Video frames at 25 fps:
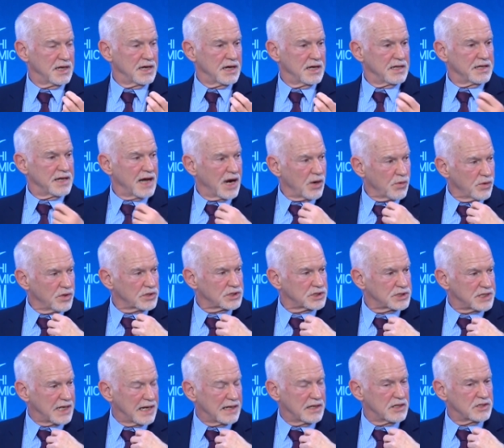Now we're
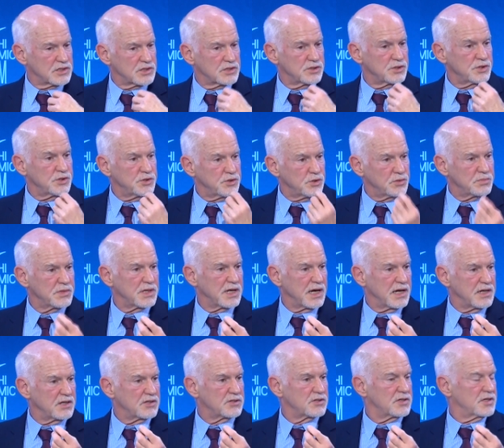challenged to
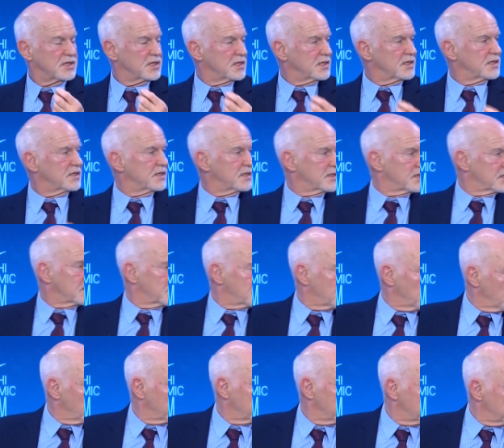humanize
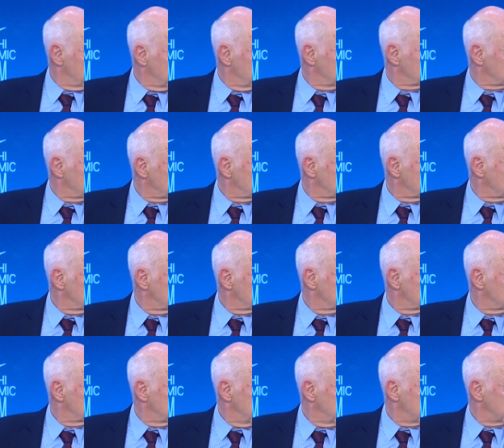globalization
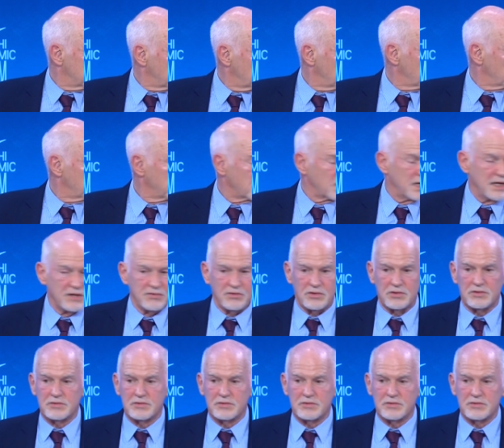at a global level.